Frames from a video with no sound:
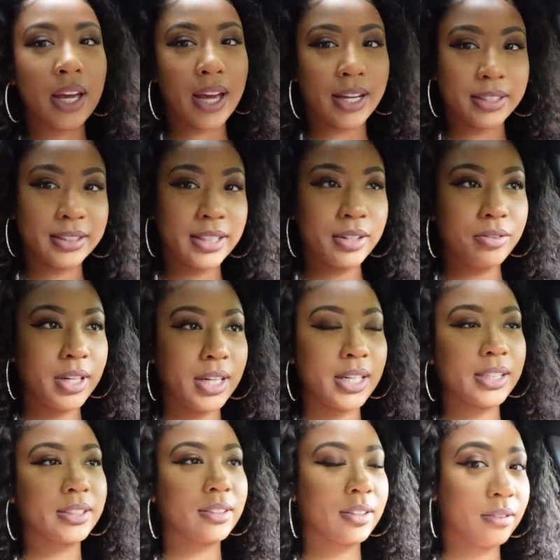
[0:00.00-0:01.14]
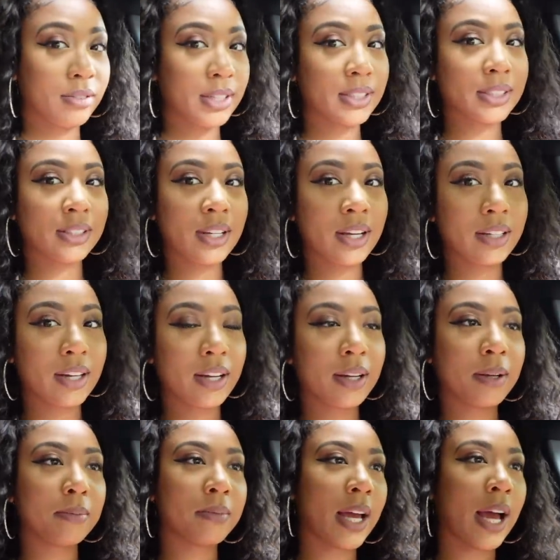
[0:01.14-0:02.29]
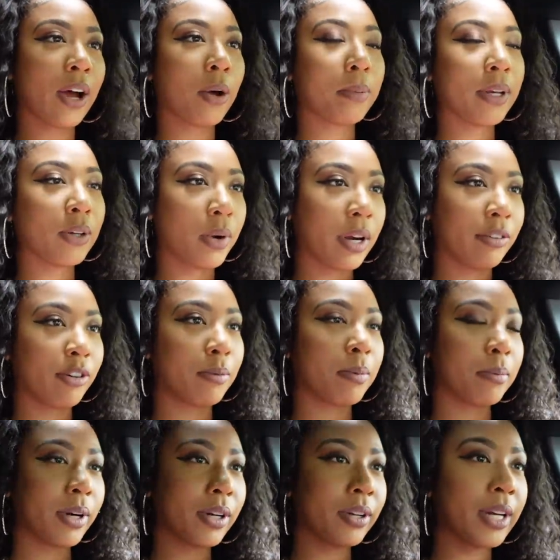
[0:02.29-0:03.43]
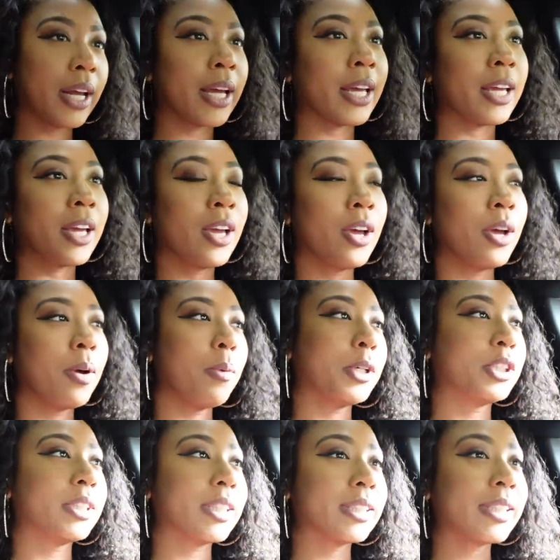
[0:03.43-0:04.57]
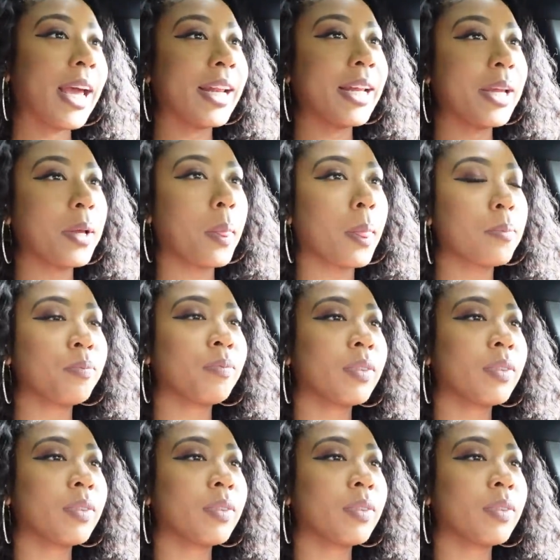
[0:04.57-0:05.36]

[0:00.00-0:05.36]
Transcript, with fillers: activities and events lined up that I'll be doing for Memorial Day, which is exciting.